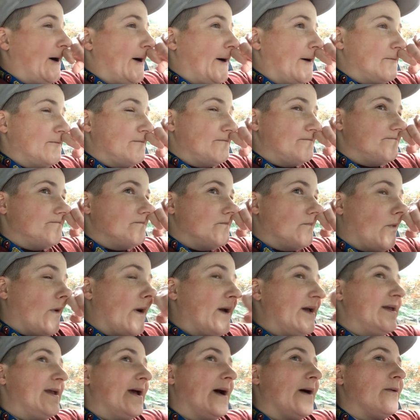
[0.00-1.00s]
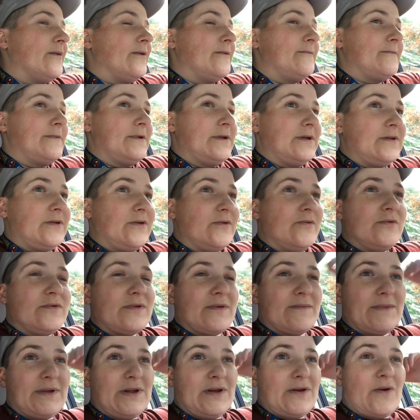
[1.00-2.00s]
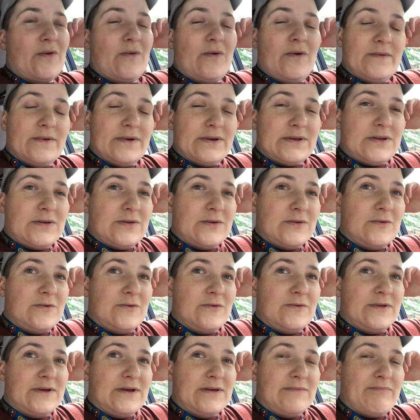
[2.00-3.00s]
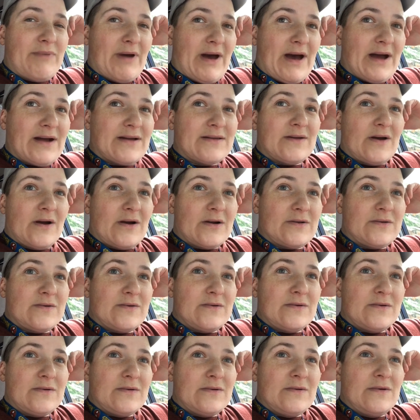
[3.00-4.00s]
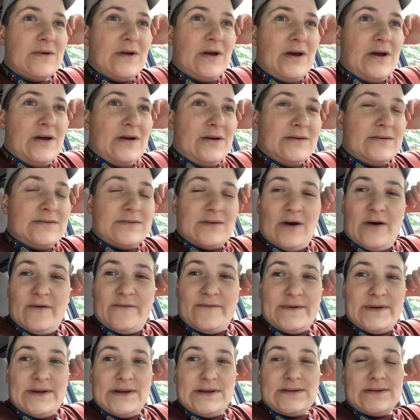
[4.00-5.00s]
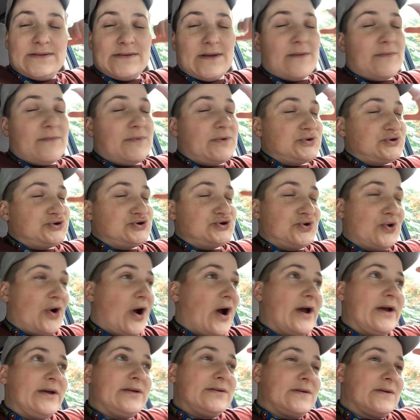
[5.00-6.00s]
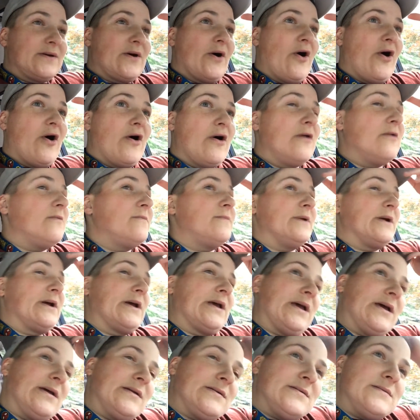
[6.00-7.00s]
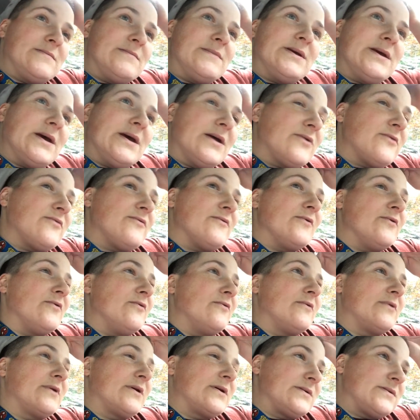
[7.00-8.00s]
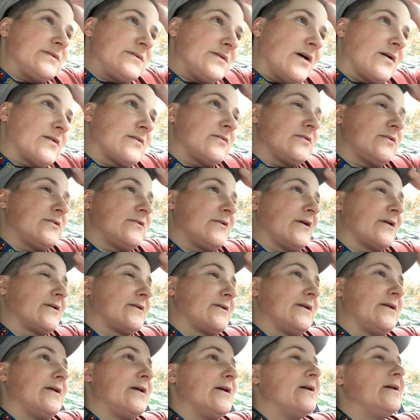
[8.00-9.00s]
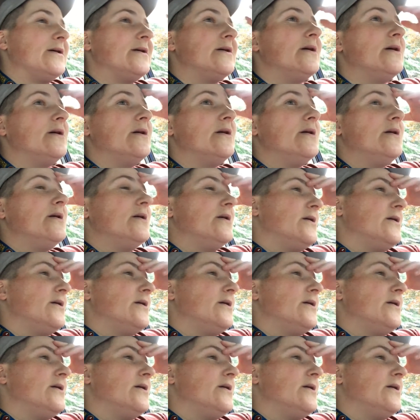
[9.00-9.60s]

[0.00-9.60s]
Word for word: Um, right now, what I'm going to do is I'm going to go over to the back doctor's office because I've been trying to call, but I can't seem to get through because doctors suck today.